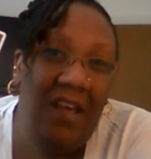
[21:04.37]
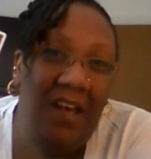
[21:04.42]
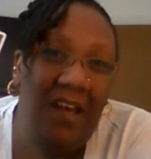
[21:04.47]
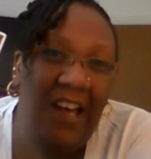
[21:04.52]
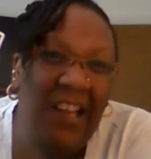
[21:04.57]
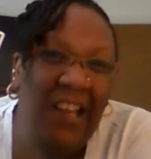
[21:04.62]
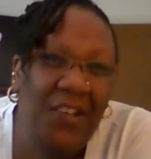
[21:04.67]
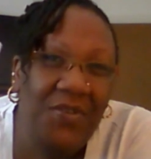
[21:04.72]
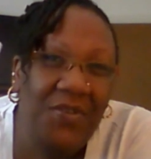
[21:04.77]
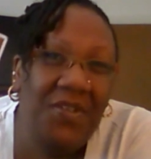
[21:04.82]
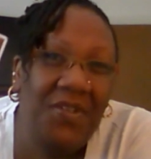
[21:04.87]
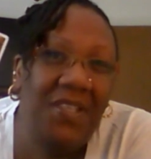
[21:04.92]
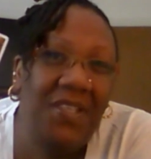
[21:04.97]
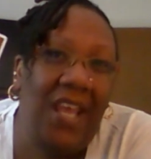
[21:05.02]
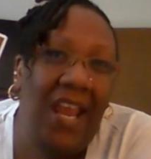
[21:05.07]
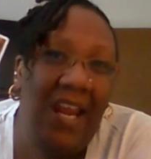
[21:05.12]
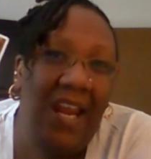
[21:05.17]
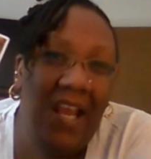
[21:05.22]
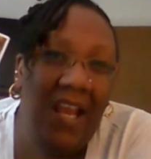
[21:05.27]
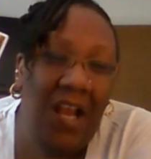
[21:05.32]

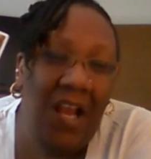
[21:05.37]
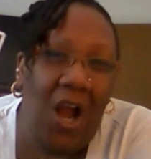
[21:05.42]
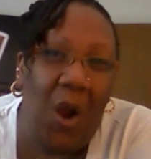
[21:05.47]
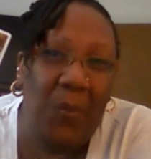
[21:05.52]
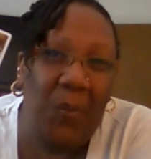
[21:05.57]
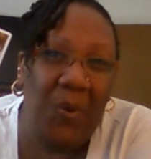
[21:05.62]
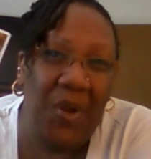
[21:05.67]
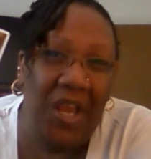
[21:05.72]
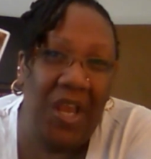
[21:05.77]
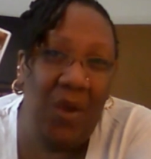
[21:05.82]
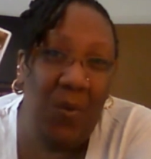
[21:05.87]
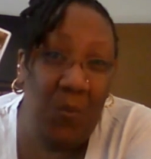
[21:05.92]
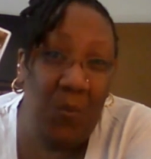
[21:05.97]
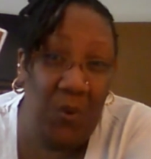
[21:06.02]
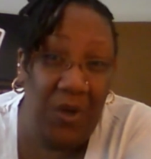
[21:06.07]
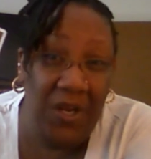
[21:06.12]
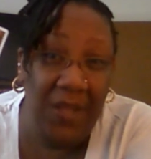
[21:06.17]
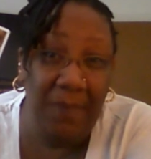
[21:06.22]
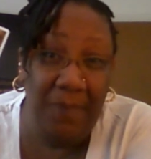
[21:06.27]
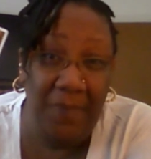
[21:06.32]
understand and comprehend
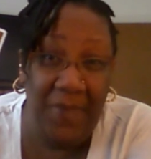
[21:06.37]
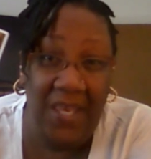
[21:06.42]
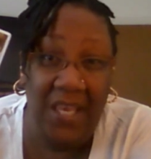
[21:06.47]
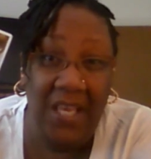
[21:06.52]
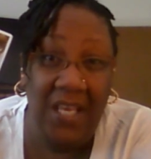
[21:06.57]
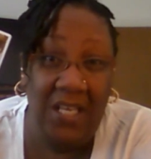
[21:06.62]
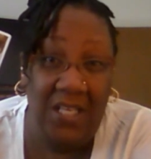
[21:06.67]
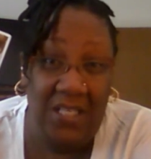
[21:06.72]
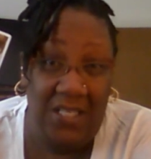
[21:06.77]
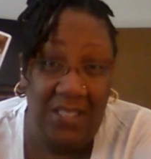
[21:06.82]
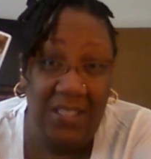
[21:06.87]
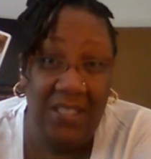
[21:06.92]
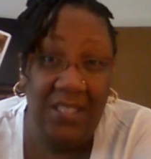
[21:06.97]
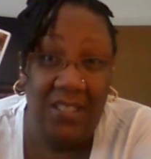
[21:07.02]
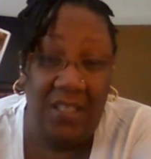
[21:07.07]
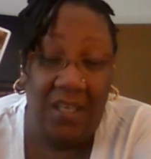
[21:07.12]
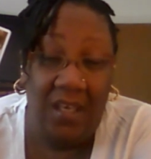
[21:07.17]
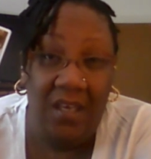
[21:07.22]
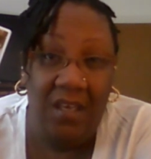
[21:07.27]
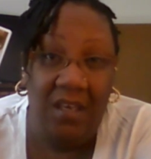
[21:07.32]
what it
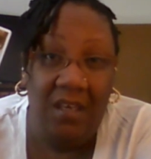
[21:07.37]
means,